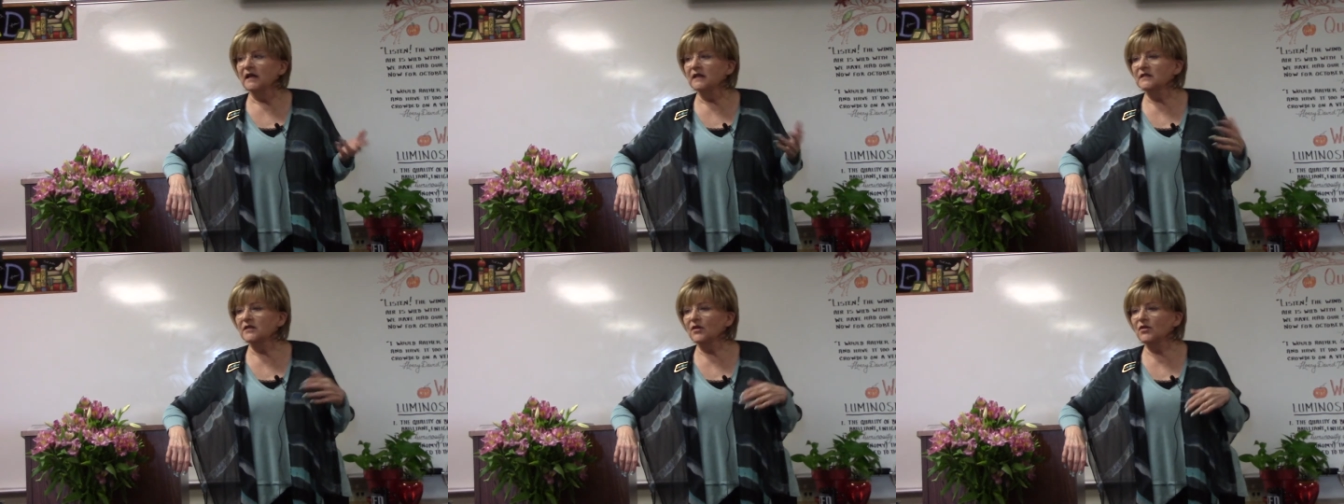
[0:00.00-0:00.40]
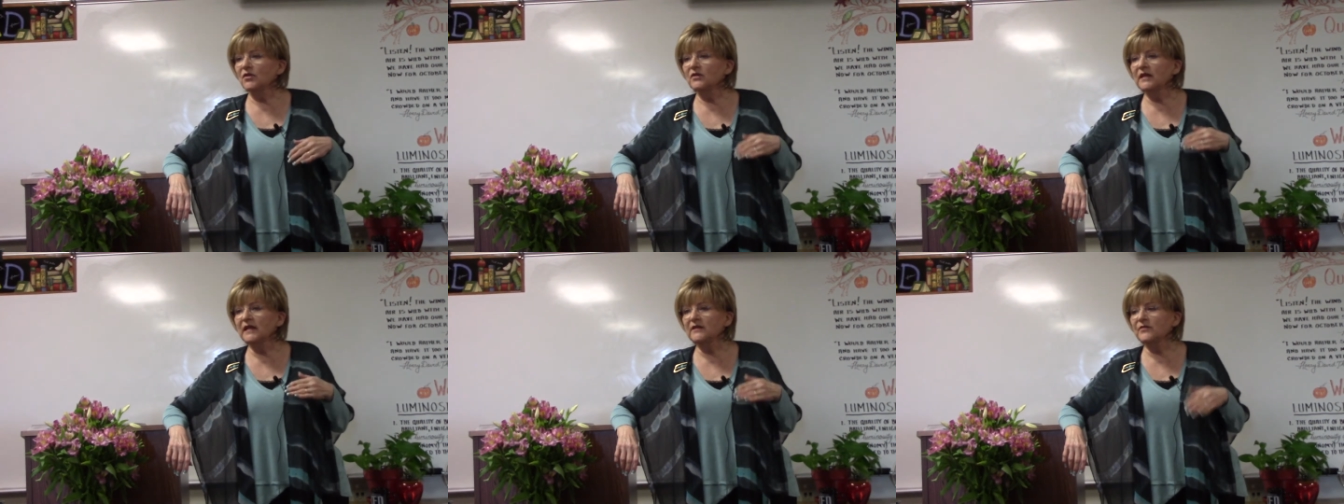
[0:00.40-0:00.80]
So you
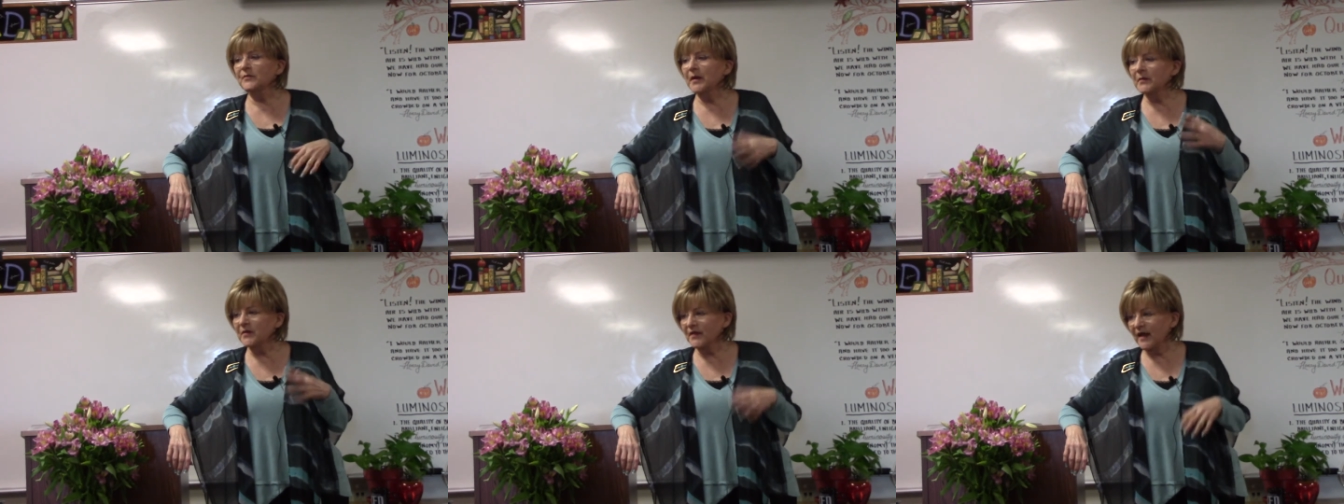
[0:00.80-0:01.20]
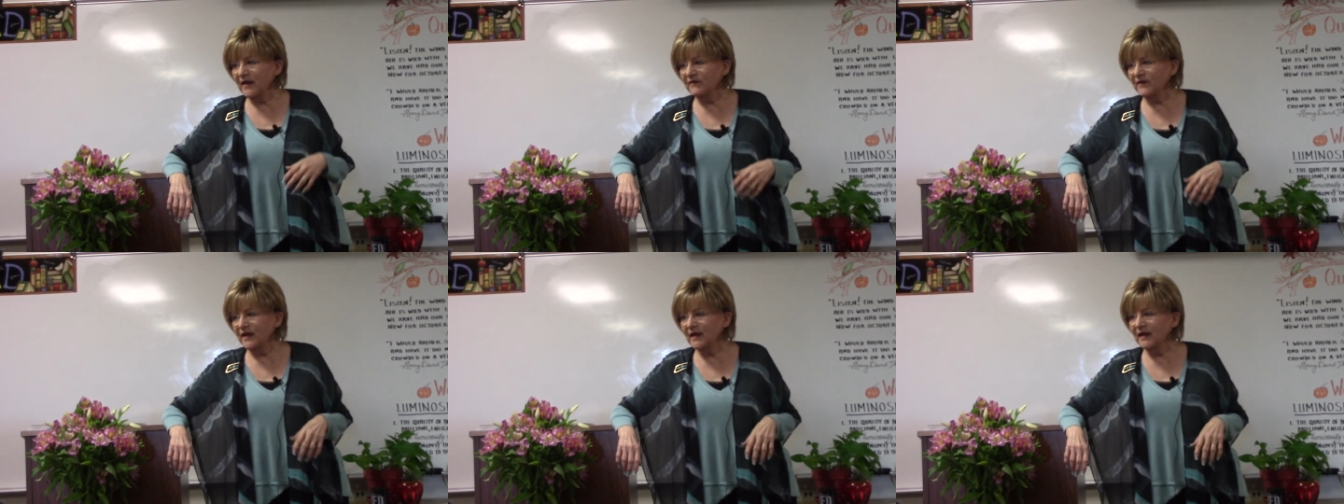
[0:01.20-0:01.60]
need to remember they
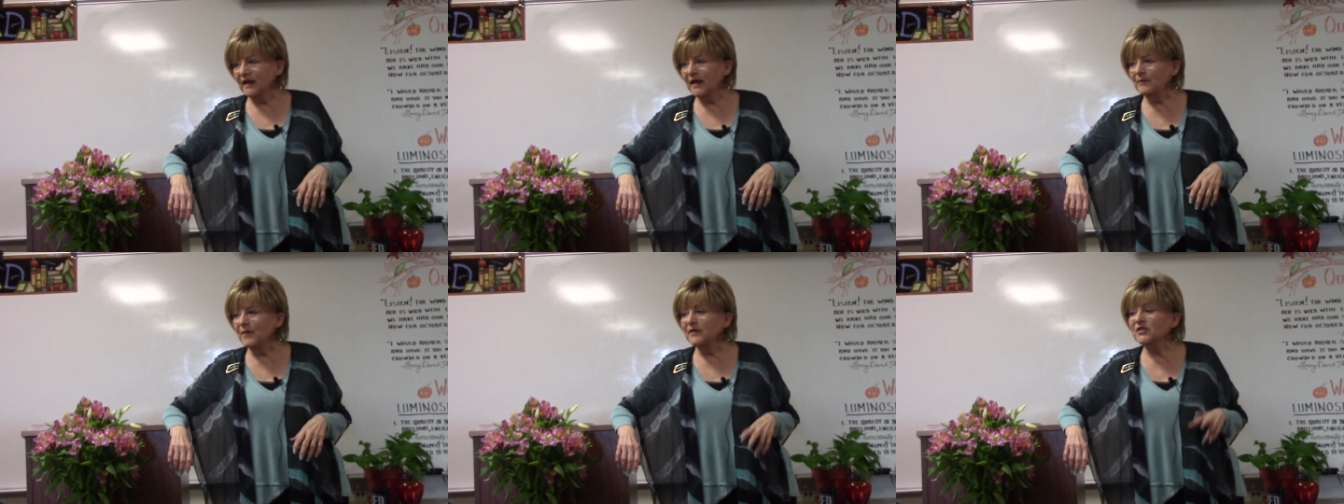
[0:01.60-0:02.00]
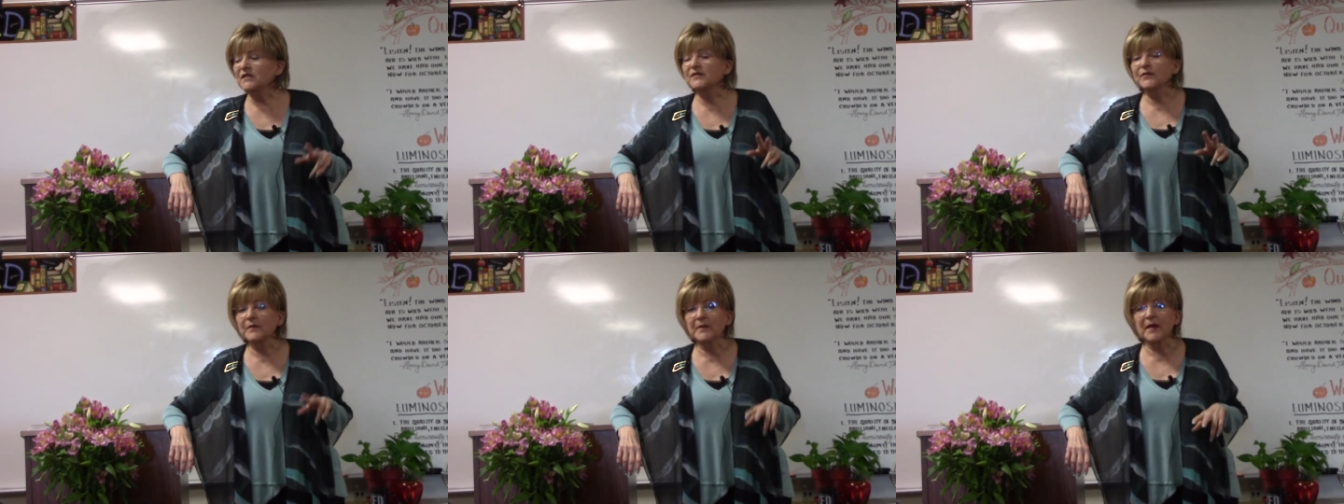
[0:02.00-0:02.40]
invented gun.
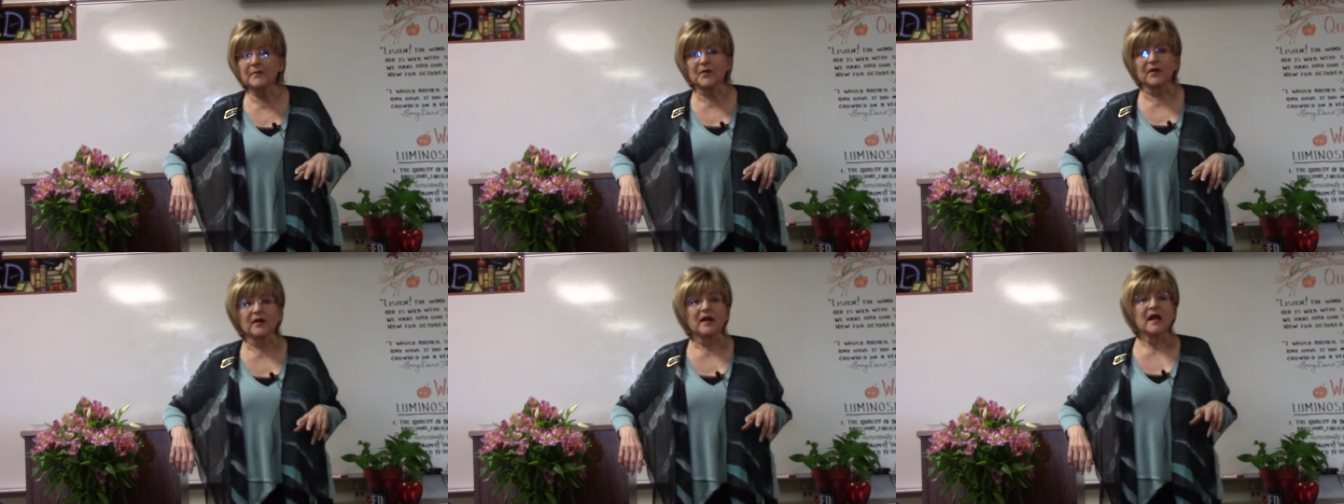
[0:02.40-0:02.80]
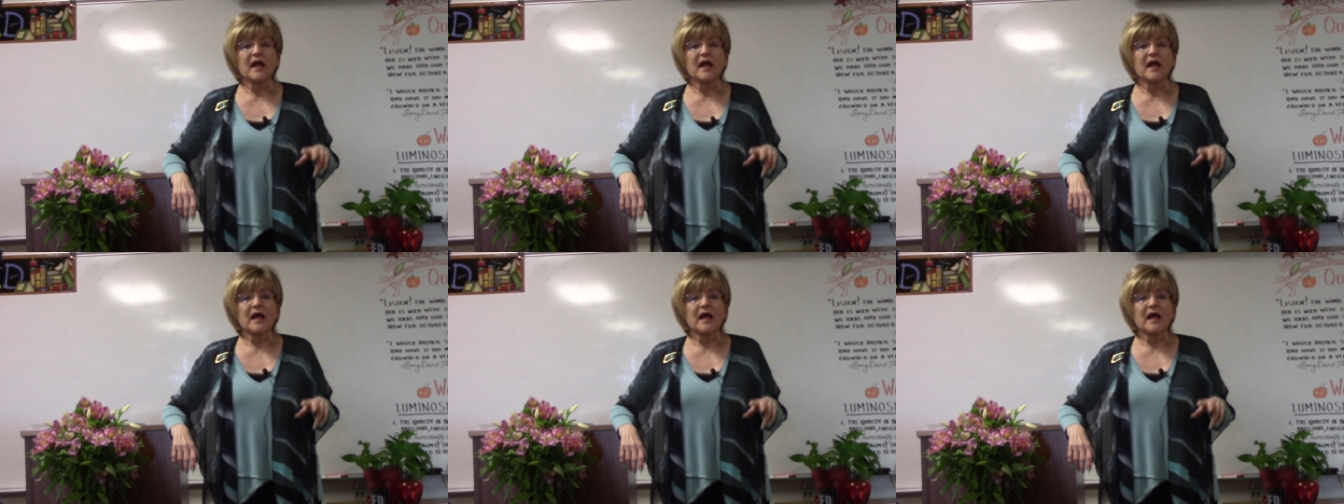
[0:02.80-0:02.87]
Just remember,